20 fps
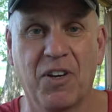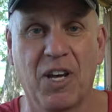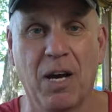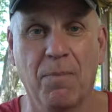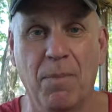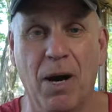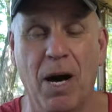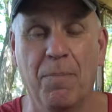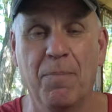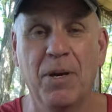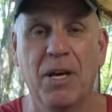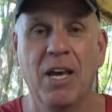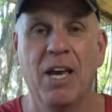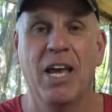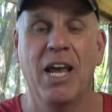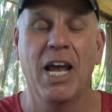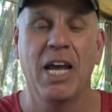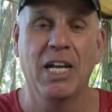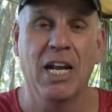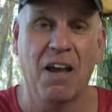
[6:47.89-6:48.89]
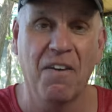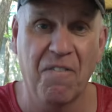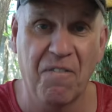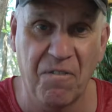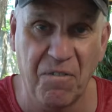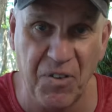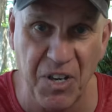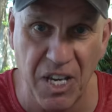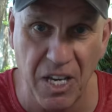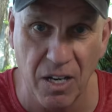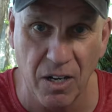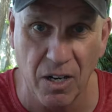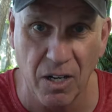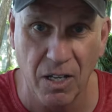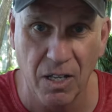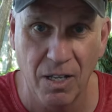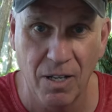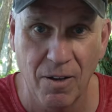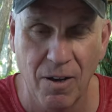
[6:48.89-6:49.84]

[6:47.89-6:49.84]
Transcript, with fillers: come up and I feel